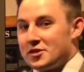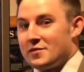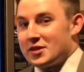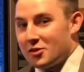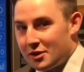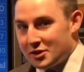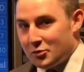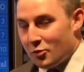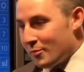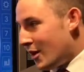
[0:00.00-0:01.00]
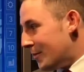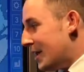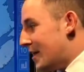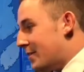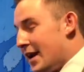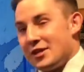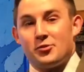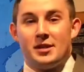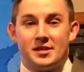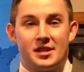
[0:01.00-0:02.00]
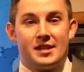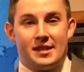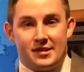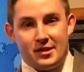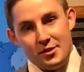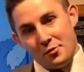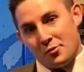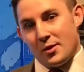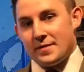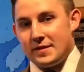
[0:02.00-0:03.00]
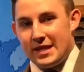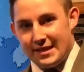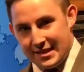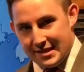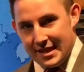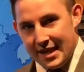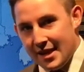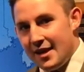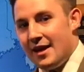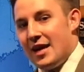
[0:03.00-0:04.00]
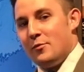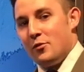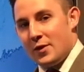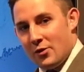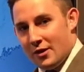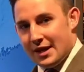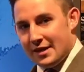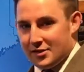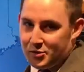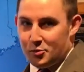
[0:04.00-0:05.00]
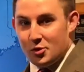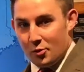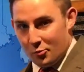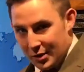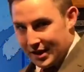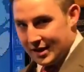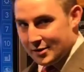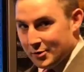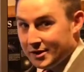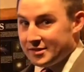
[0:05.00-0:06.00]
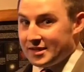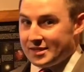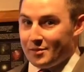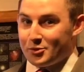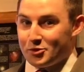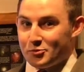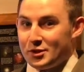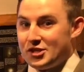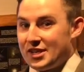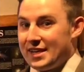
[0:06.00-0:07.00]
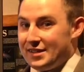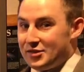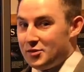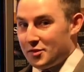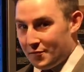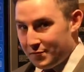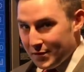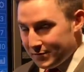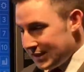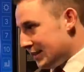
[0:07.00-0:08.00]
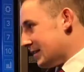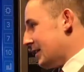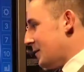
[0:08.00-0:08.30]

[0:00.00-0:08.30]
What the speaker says: have started to warm up. That trend is going to continue throughout the day today and moving on into your weekend. We could see temperatures reaching into the 50s.